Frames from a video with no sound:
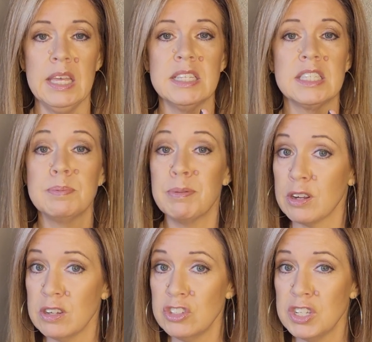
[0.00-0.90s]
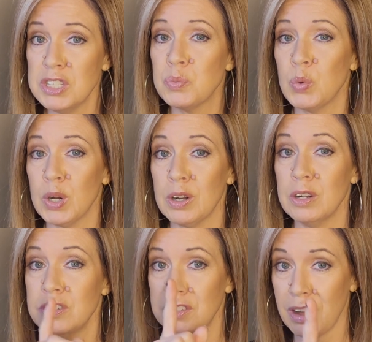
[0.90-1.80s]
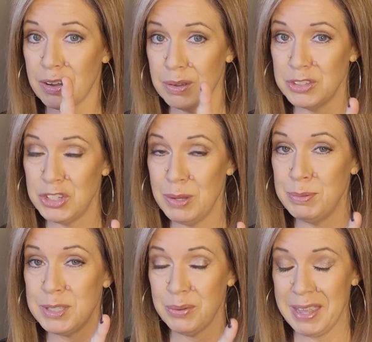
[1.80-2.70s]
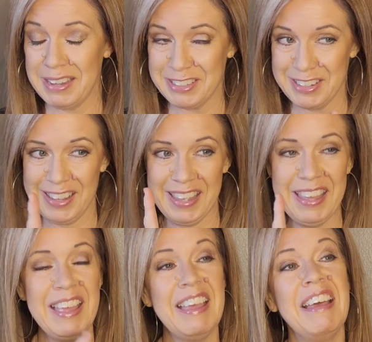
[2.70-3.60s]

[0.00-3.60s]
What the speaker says: His splurges were taco chips occasionally,